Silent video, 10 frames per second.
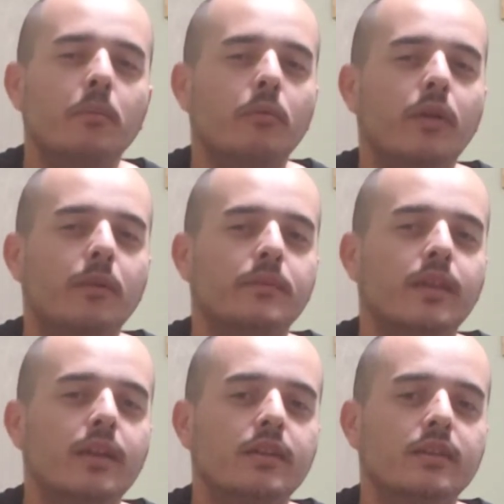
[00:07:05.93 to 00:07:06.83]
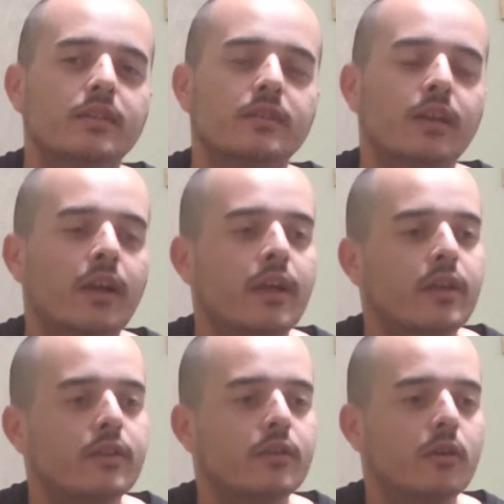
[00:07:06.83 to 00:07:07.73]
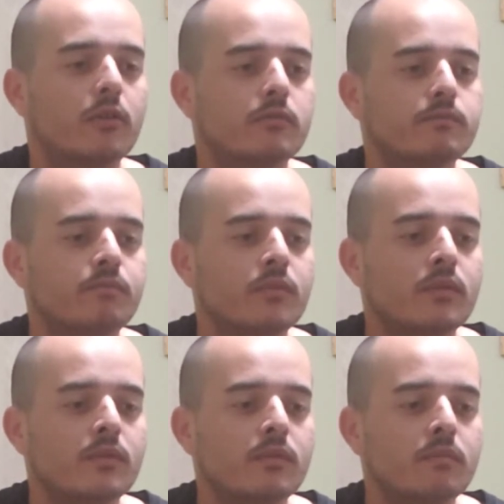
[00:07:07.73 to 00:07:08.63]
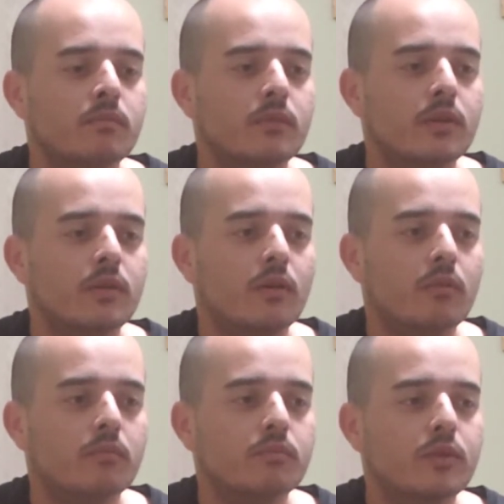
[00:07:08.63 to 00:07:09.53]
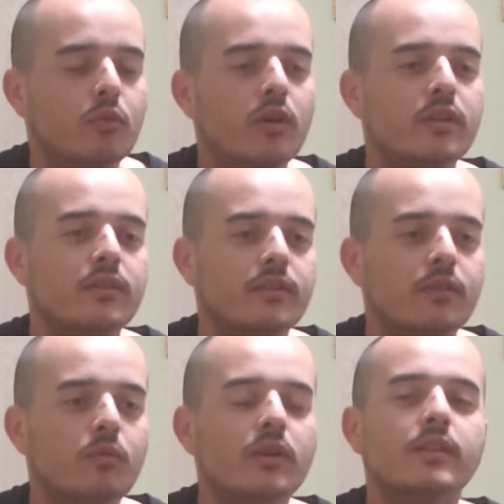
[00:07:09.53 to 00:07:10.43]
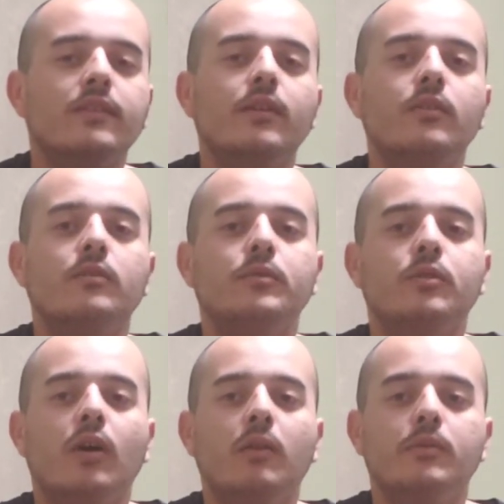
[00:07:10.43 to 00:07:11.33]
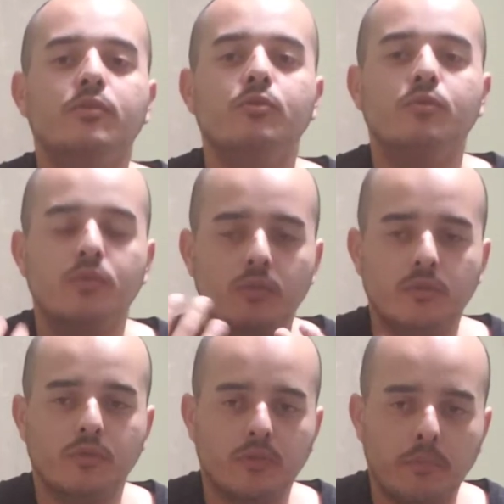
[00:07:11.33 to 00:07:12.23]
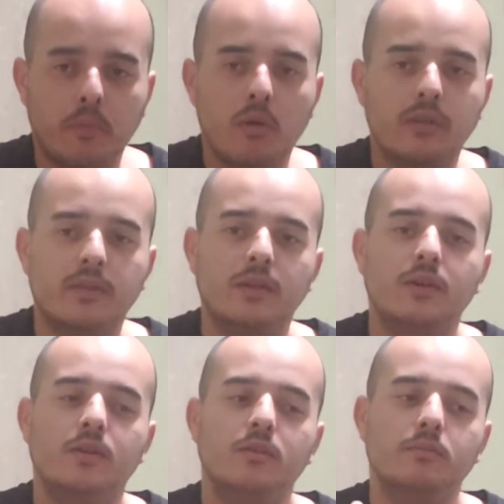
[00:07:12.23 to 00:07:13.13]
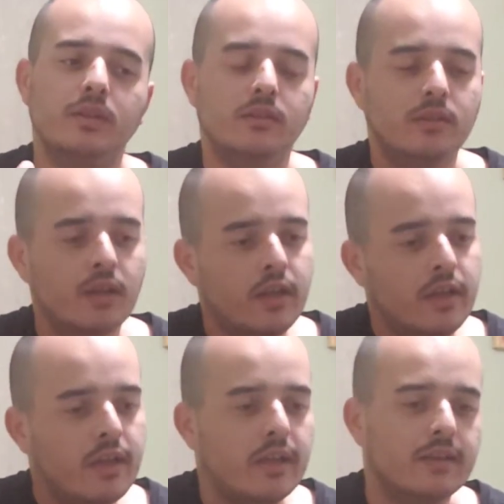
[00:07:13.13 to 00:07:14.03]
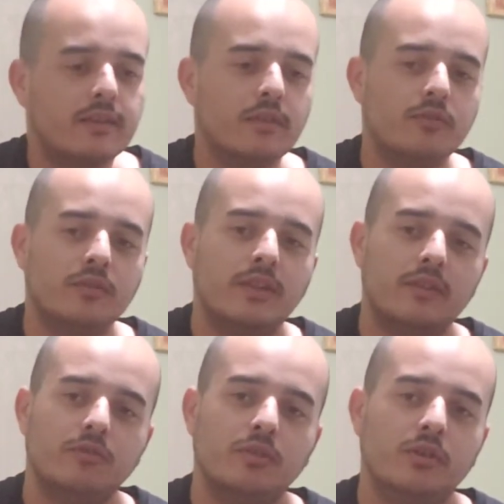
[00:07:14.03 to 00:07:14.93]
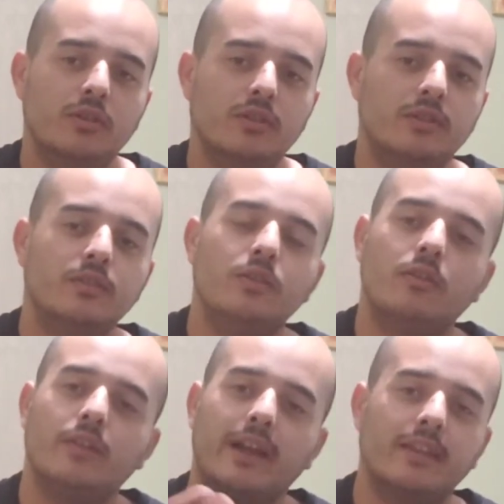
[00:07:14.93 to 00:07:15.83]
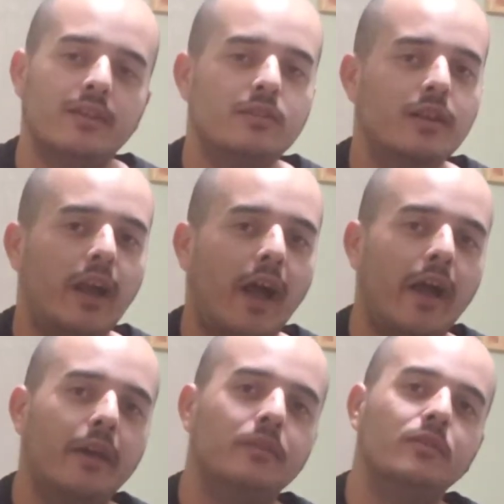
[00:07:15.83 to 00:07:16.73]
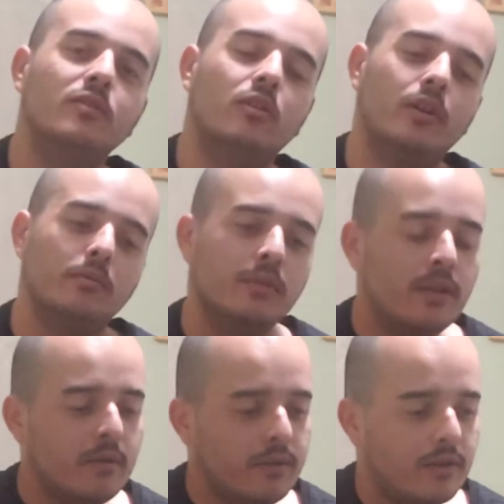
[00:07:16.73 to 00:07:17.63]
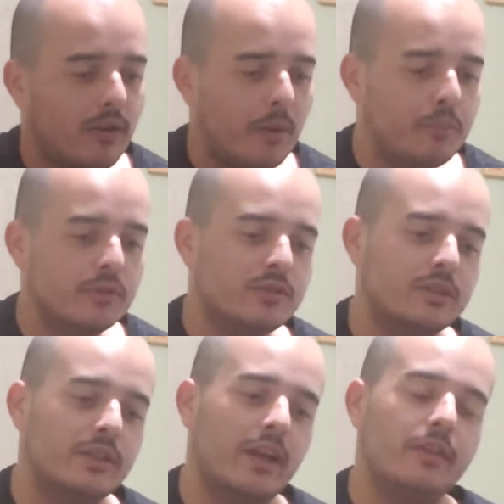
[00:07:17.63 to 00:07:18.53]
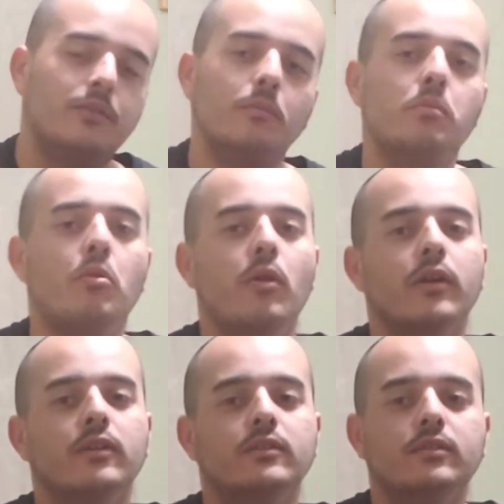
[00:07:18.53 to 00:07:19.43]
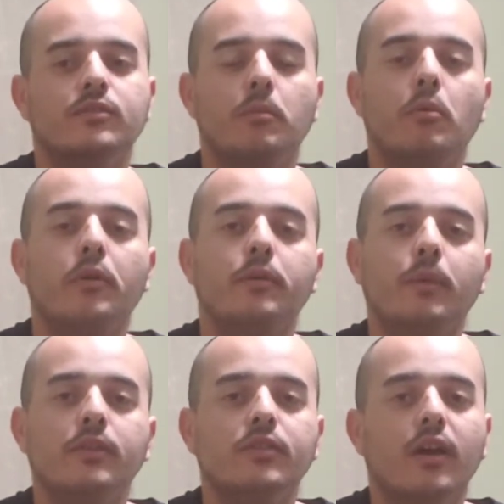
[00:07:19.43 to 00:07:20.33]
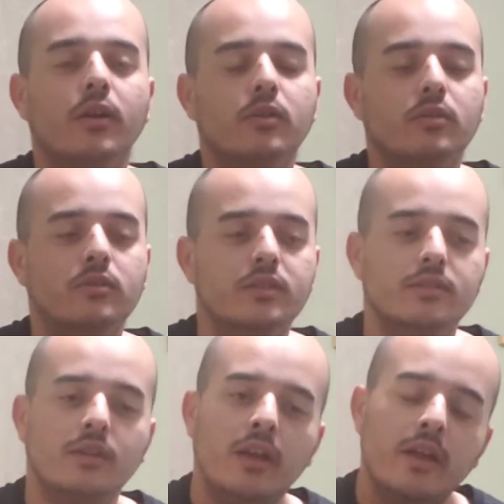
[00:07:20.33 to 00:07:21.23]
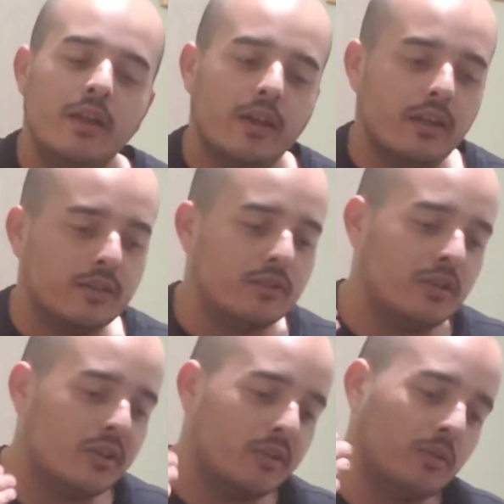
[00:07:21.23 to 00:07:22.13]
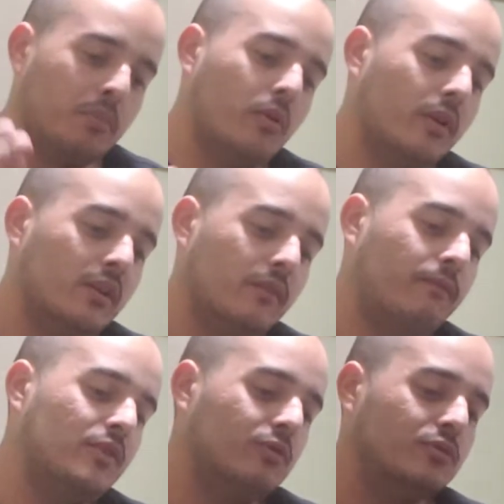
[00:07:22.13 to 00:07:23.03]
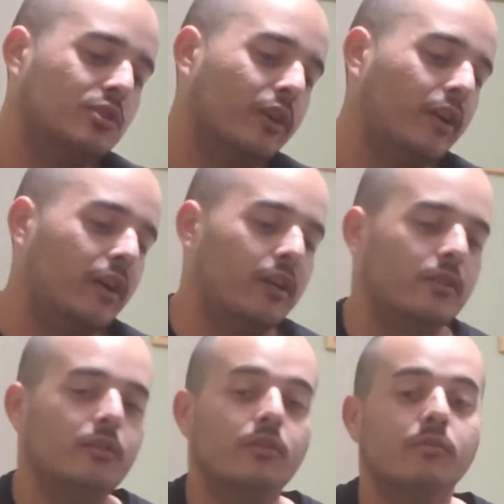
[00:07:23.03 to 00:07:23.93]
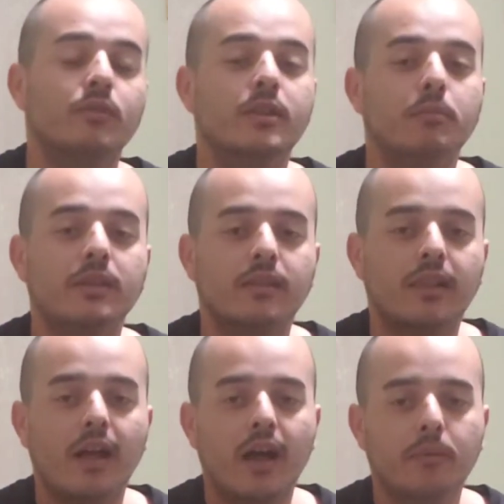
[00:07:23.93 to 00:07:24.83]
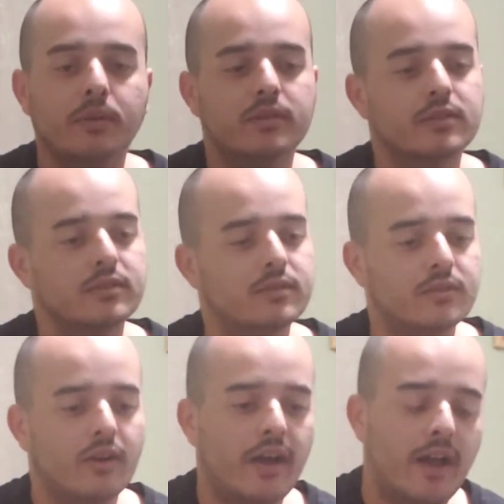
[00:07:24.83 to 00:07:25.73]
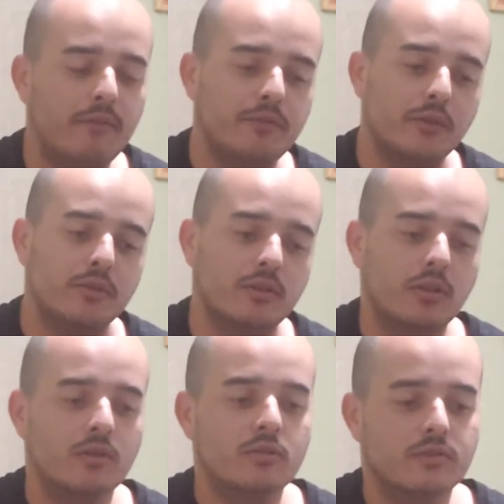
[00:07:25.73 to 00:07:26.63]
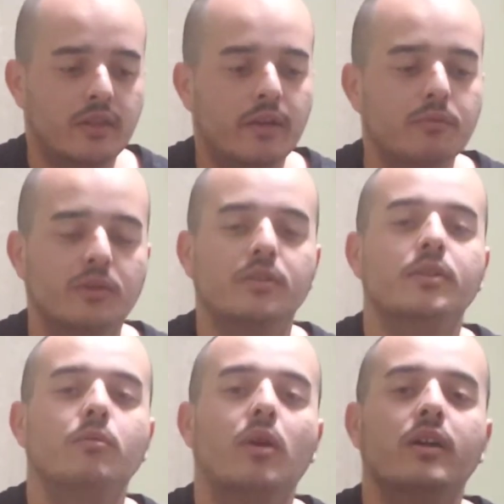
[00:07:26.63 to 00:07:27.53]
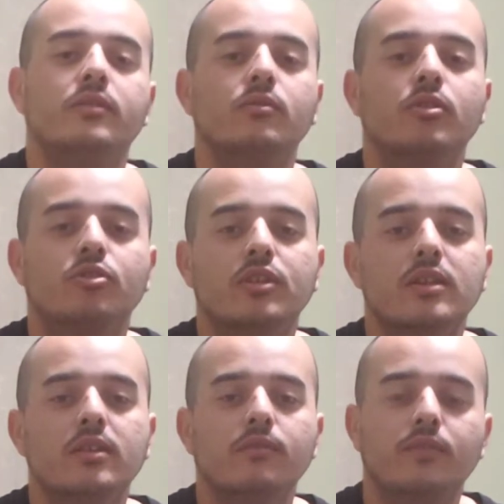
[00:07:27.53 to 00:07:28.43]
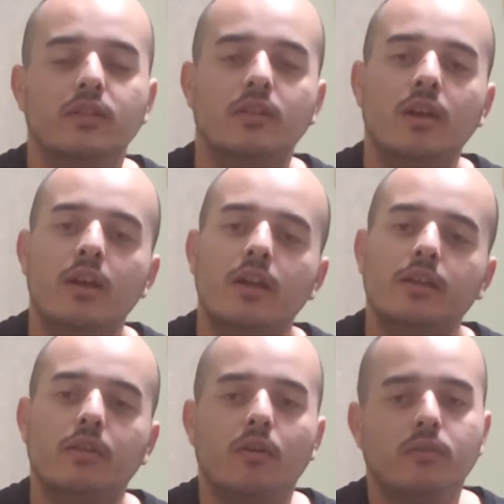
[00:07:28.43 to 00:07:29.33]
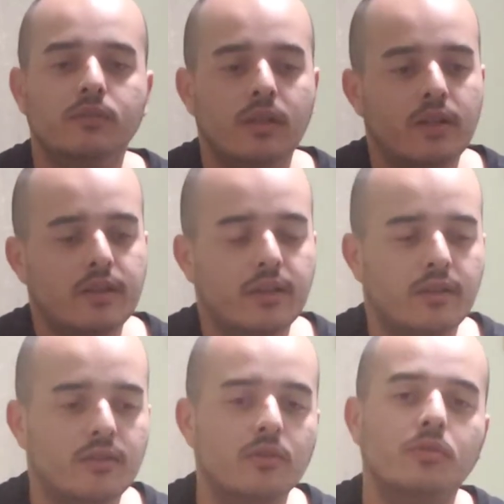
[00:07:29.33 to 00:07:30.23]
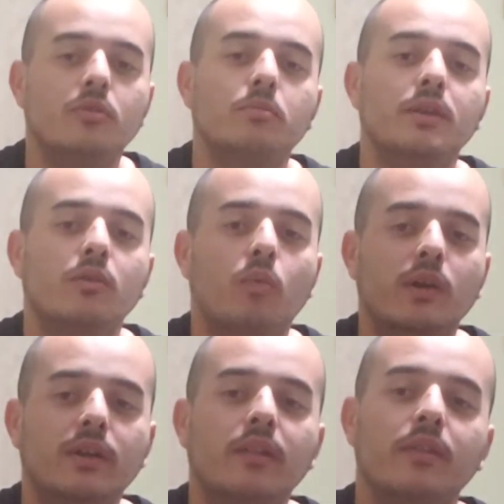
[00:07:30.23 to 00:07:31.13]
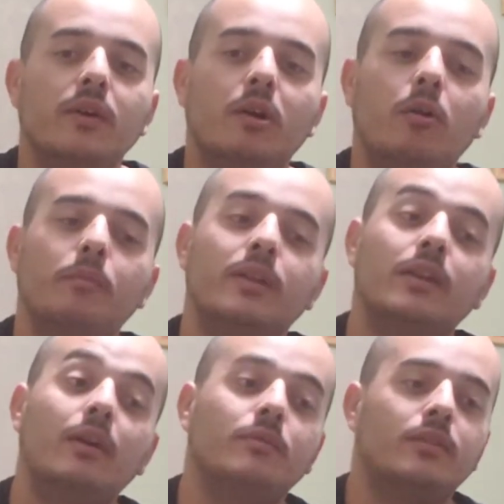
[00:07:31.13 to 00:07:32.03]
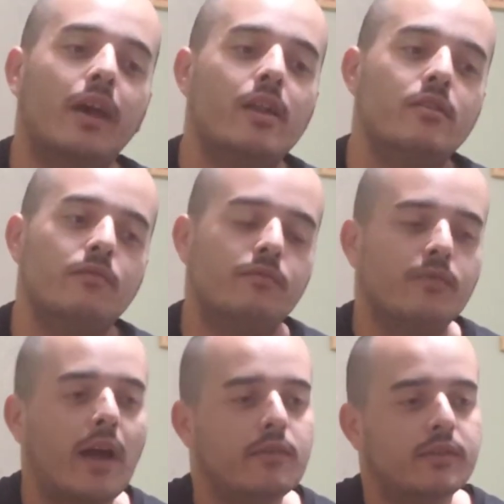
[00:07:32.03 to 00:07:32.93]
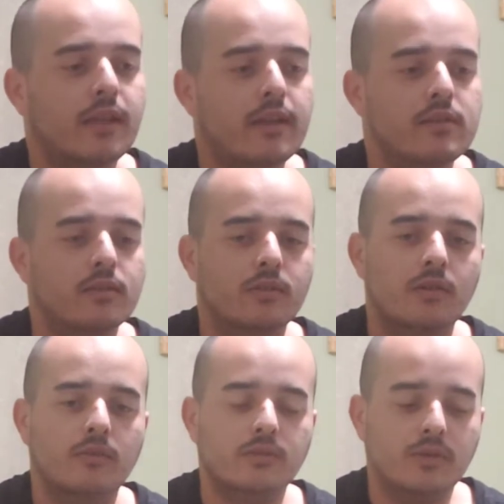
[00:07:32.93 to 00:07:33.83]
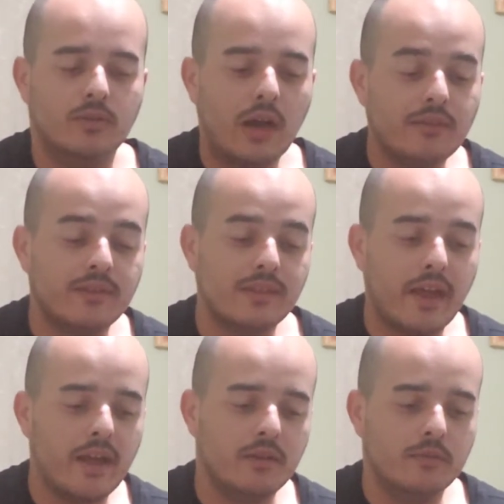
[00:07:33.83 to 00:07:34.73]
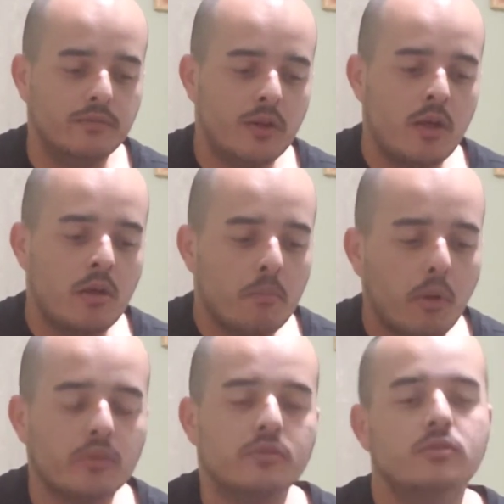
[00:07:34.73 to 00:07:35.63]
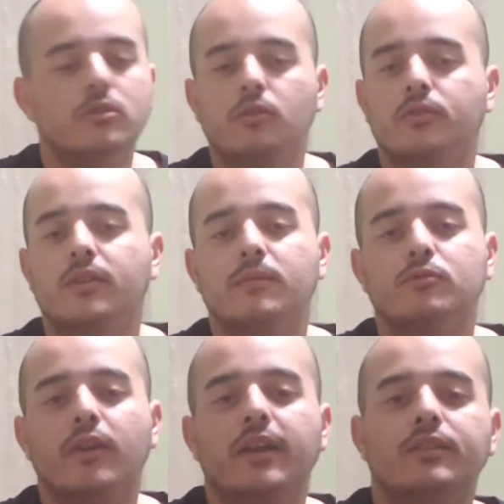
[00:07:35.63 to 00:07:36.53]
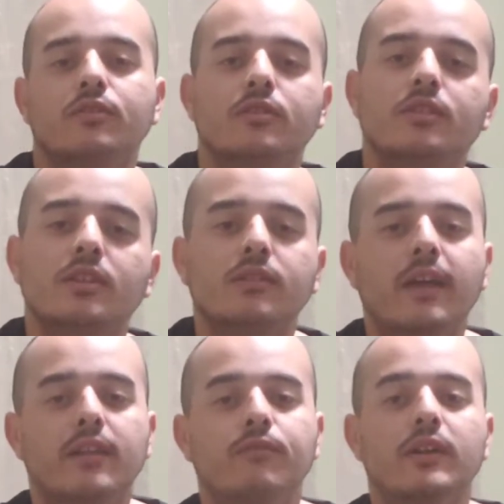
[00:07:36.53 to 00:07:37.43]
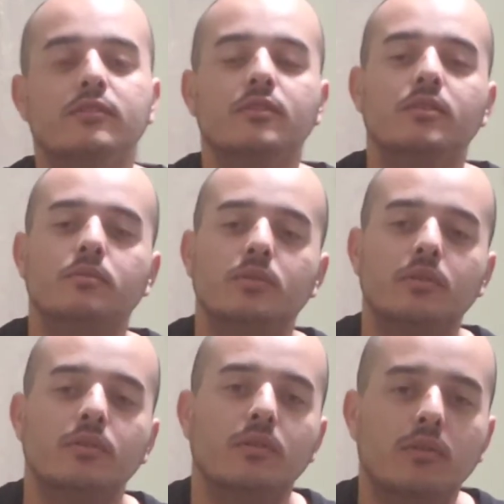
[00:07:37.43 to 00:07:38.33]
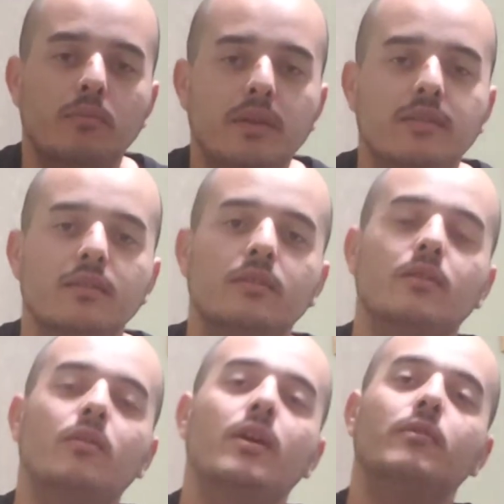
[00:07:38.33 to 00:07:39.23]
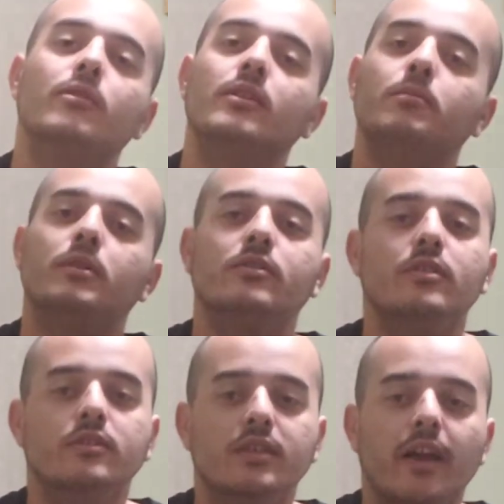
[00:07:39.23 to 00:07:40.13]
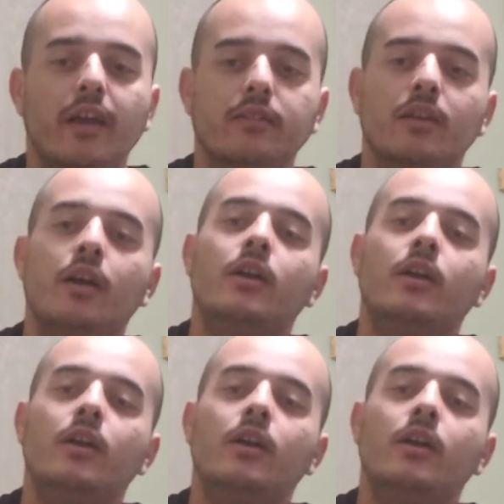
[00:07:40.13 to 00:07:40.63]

But what I'm saying is, you know, you know, you want to, you want to tell them, you know, how much you, you know, you support them and, and et cetera, et cetera. And, you know, like I tell you guys, you know, I, you know, I appreciate you guys support, supporting my channel and and continuing support in the future. You know, it really means a lot because, you know, I have certain goals that I really want to achieve and, you know, and YouTube being one of them and outside of, outside of the goal, you know, outside of personal goals that I'm trying to achieve that eventually will turn into a business. So I really appreciate you guys.